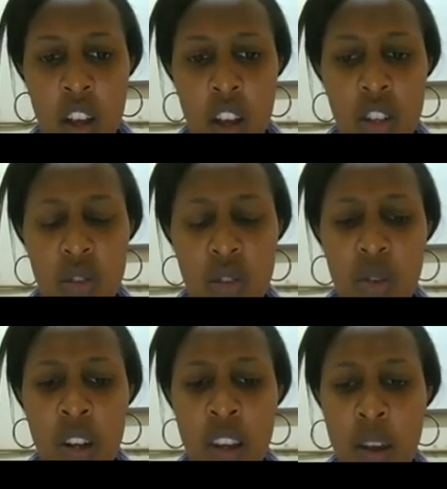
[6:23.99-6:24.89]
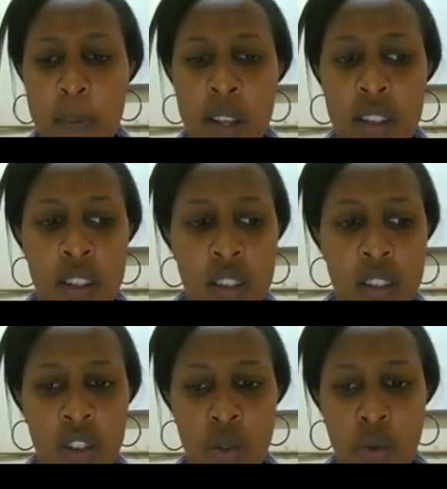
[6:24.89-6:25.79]
So it's really a big
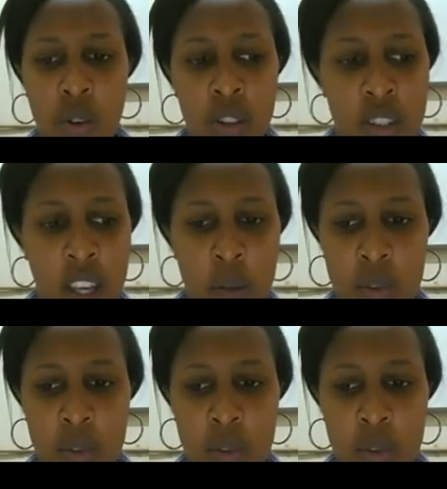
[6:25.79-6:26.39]
decision when you decide to